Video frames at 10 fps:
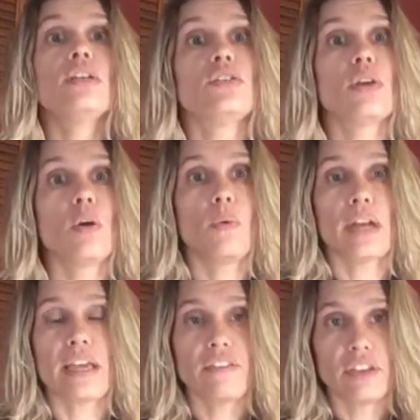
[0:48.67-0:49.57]
So when
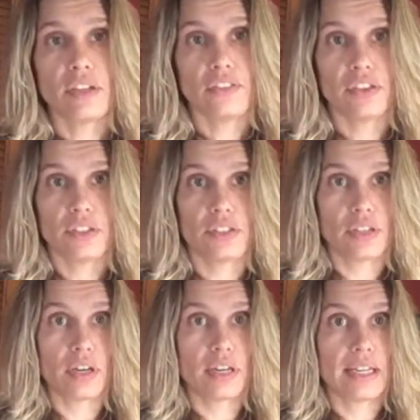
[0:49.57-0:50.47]
I very first
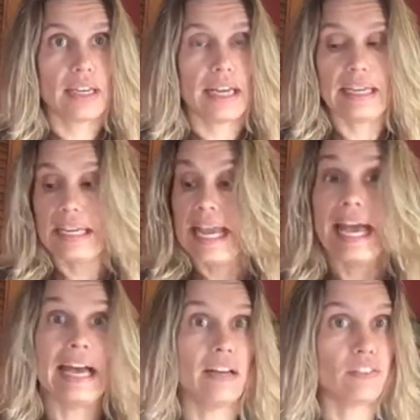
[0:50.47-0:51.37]
started, I didn't
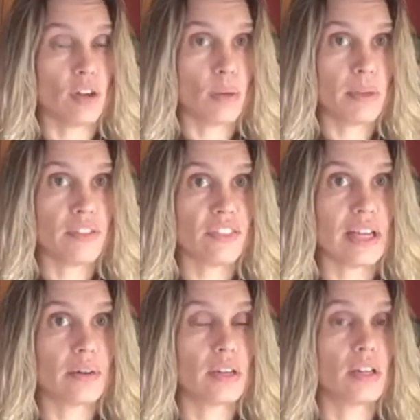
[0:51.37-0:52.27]
have almond
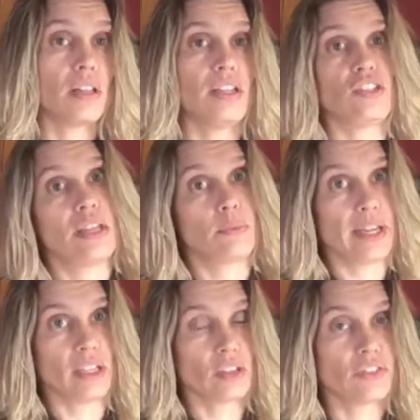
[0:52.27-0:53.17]
flour at all, I just had
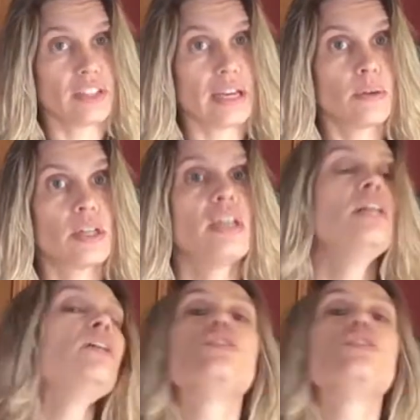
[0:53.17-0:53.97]
regular flour.